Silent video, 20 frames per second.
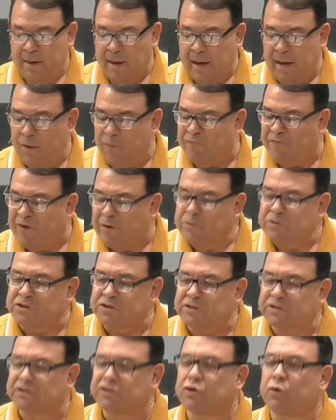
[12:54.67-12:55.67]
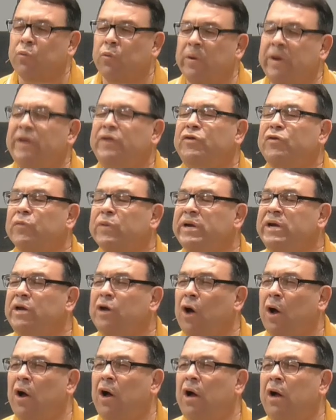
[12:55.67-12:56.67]
And folks, surrendering
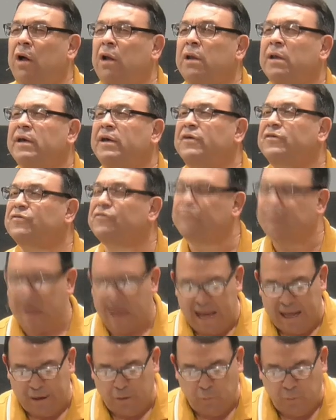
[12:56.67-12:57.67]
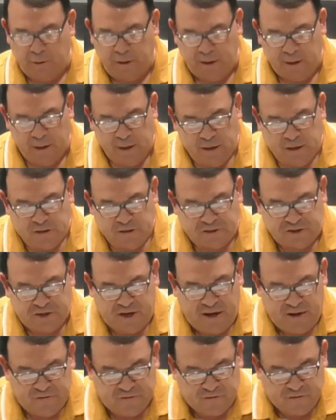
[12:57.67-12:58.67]
all is following
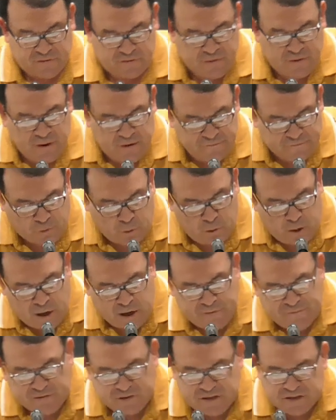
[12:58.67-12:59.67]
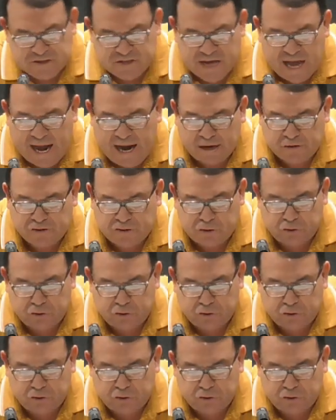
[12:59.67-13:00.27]
Jesus. Whoever desires to